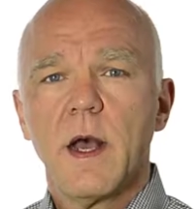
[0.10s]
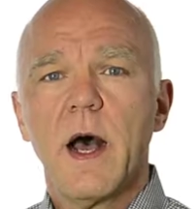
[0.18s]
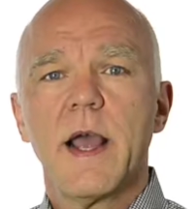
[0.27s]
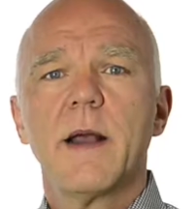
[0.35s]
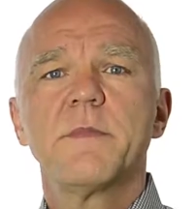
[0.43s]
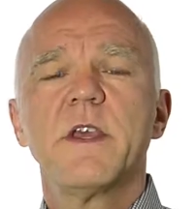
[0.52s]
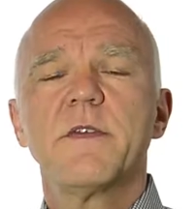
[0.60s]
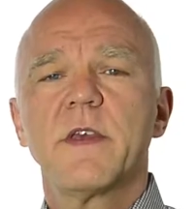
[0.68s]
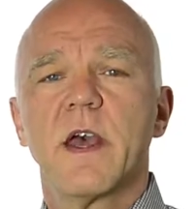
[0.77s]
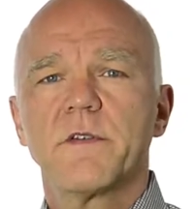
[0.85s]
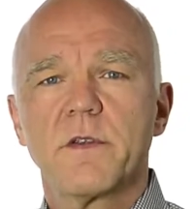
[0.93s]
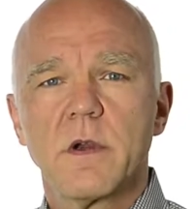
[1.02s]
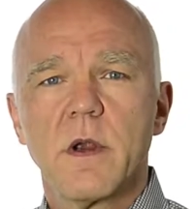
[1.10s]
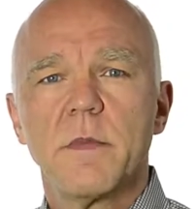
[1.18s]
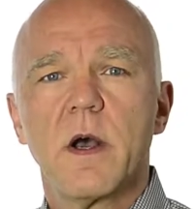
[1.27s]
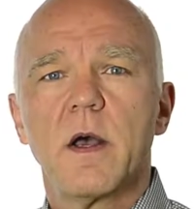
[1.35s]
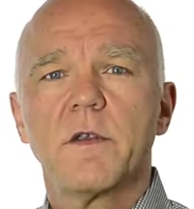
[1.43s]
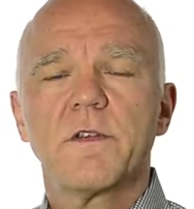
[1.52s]
Hi, I'm Keith Kesler. I'm
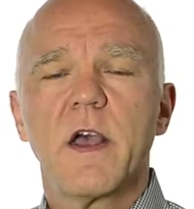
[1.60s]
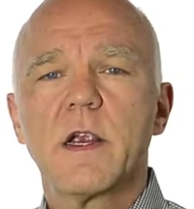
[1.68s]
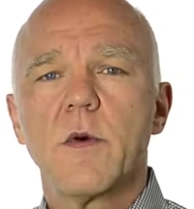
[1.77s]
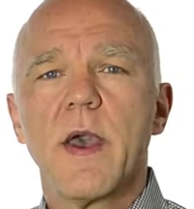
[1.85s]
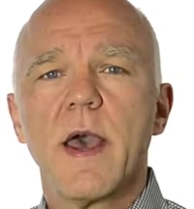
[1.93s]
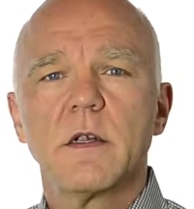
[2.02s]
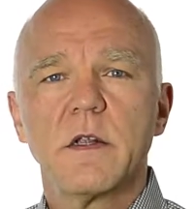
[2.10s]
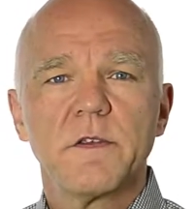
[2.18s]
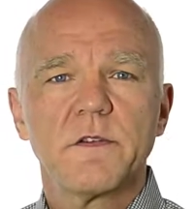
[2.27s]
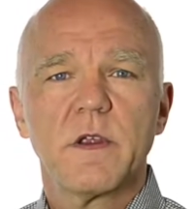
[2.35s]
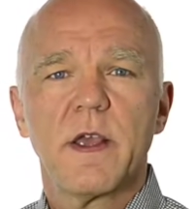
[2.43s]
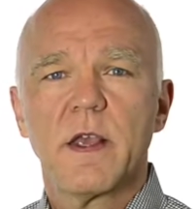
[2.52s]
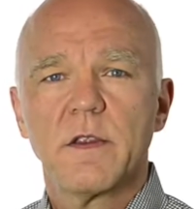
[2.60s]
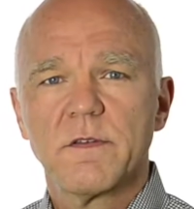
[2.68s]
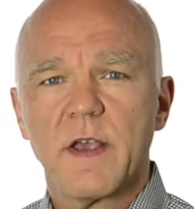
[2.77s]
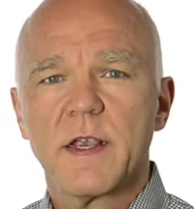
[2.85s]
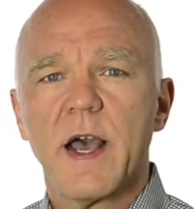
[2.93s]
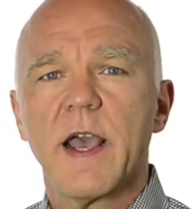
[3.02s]
a psychoanalyst and
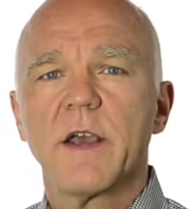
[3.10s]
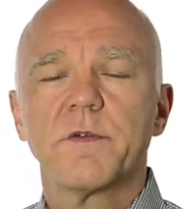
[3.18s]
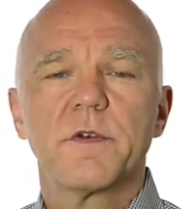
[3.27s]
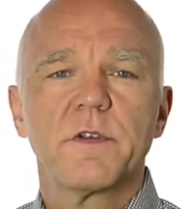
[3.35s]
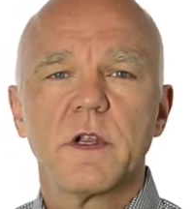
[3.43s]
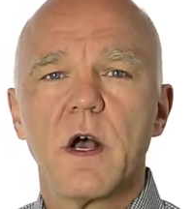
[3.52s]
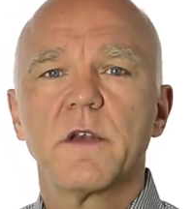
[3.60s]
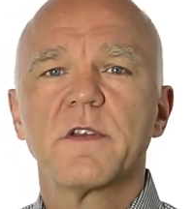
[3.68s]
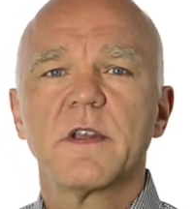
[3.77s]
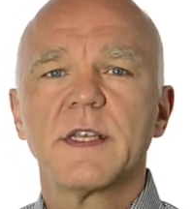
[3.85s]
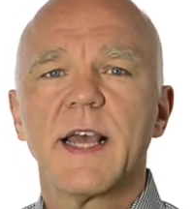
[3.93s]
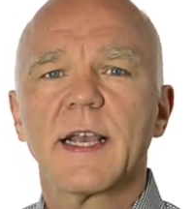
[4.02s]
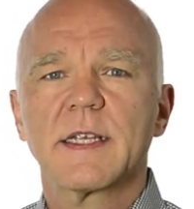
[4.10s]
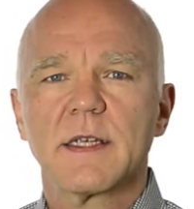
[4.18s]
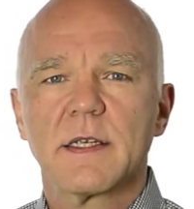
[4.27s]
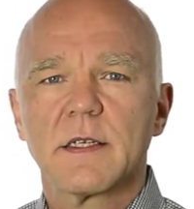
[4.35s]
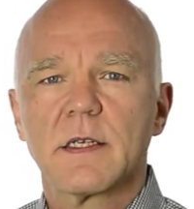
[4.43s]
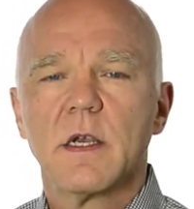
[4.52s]
psychiatrist in Austin,
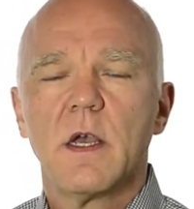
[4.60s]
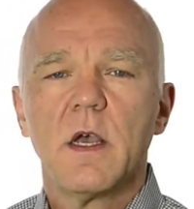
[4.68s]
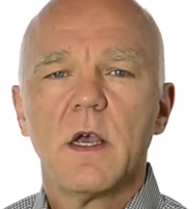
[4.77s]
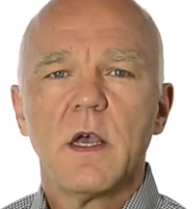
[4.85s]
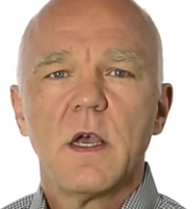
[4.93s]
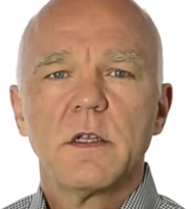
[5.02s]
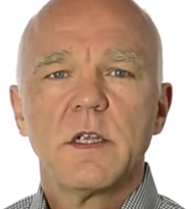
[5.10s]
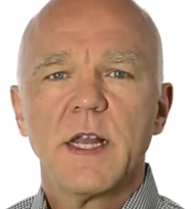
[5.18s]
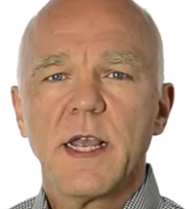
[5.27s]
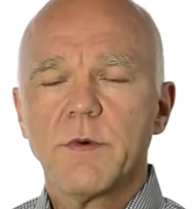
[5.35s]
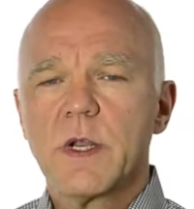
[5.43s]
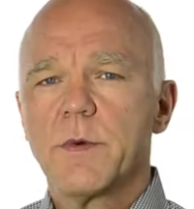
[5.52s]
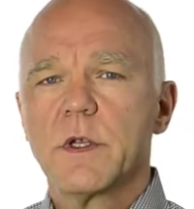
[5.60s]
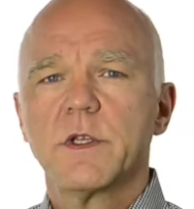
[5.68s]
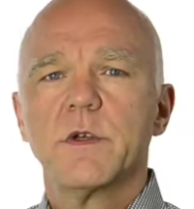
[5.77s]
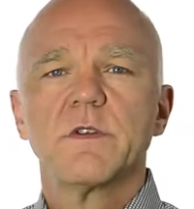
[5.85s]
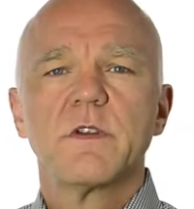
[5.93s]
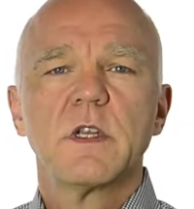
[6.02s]
Texas. Today what I want to
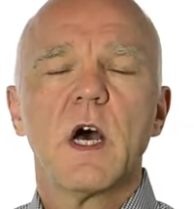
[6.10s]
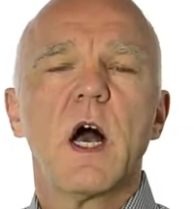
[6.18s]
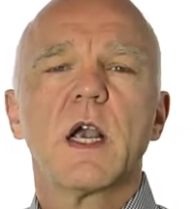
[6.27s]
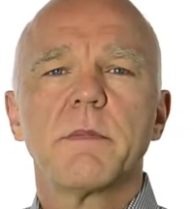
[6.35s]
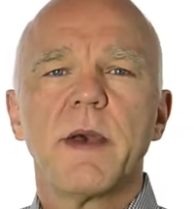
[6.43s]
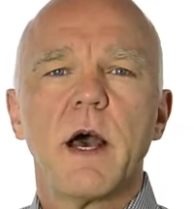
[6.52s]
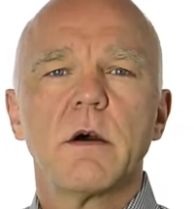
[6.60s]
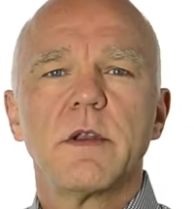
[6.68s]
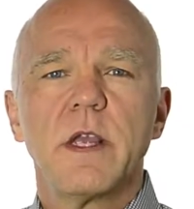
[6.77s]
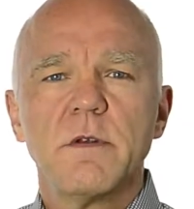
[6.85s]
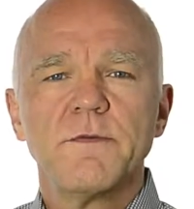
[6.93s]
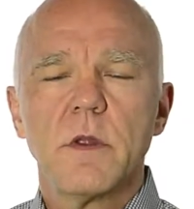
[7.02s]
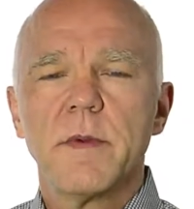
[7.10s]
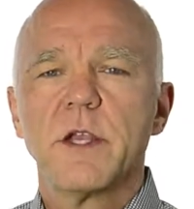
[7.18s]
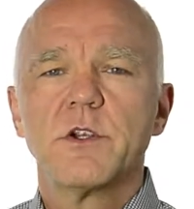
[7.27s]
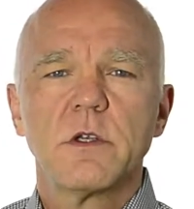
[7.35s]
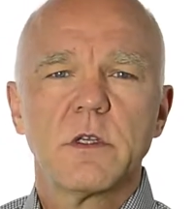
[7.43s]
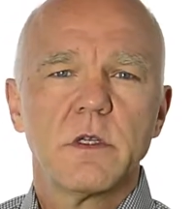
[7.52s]
do is to talk about
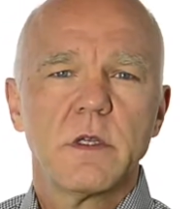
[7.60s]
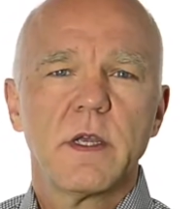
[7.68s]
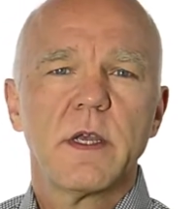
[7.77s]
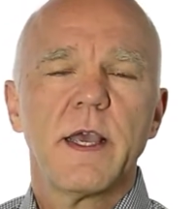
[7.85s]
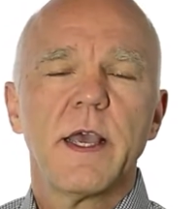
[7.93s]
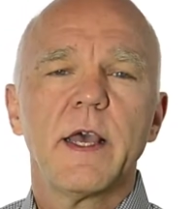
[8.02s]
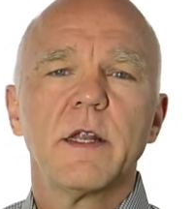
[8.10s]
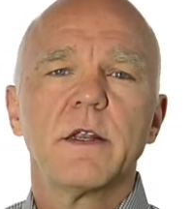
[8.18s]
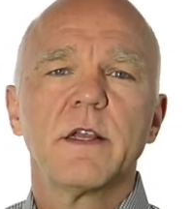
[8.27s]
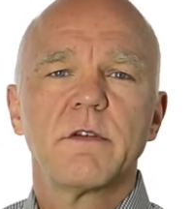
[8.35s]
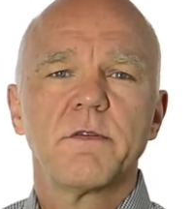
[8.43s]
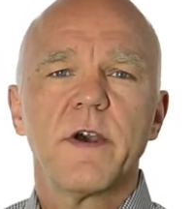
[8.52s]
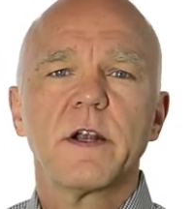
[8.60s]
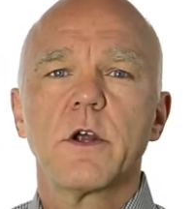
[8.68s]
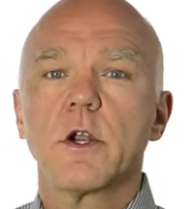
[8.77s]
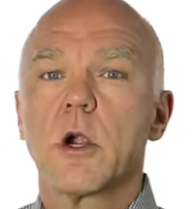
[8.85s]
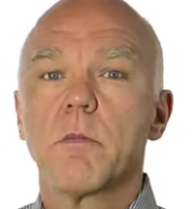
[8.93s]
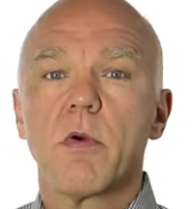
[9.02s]
inflammation and its effect
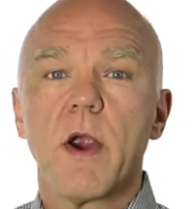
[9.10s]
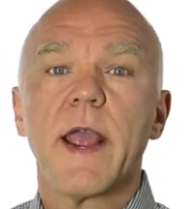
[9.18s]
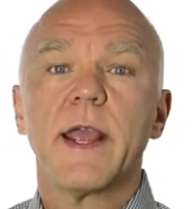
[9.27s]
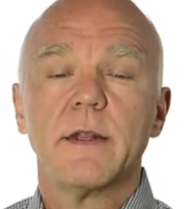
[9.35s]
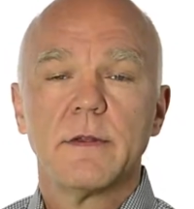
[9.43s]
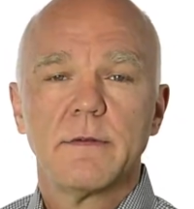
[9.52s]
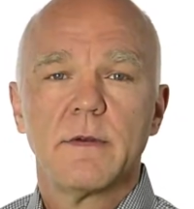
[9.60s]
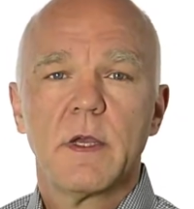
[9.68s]
on our brain.